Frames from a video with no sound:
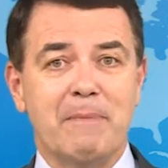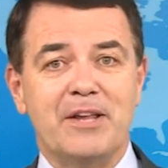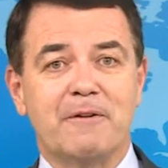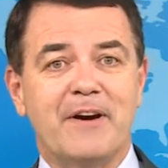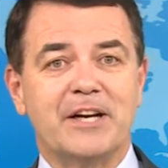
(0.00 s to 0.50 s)

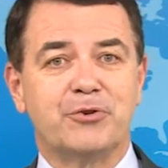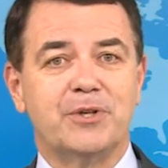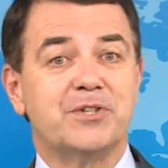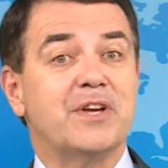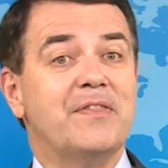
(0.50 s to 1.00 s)

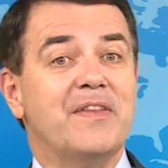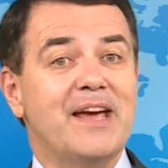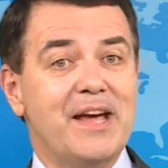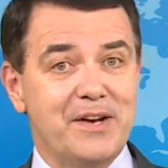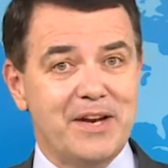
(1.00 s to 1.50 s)
manufacturers in the
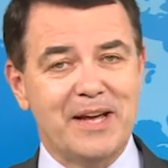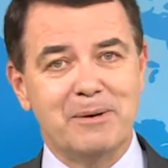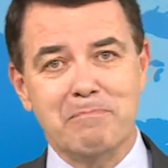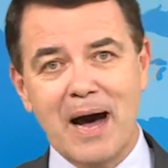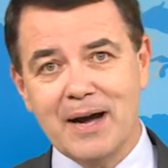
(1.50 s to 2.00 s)

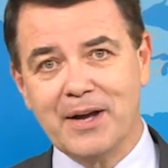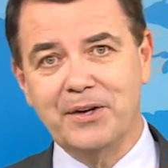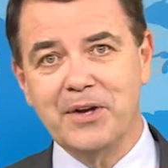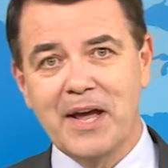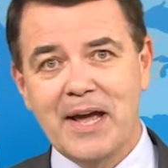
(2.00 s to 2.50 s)
Indian market,